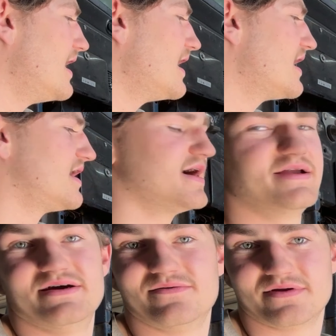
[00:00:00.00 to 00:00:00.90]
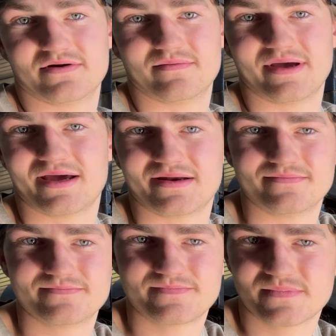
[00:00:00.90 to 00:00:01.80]
I don't know, man.
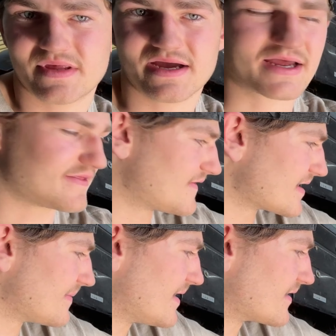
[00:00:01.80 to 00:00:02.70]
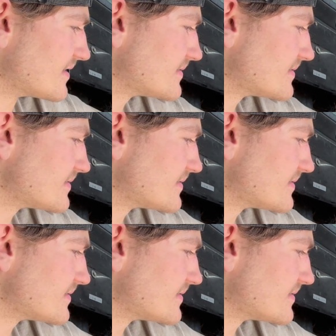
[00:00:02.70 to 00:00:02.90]
I gotta think about it.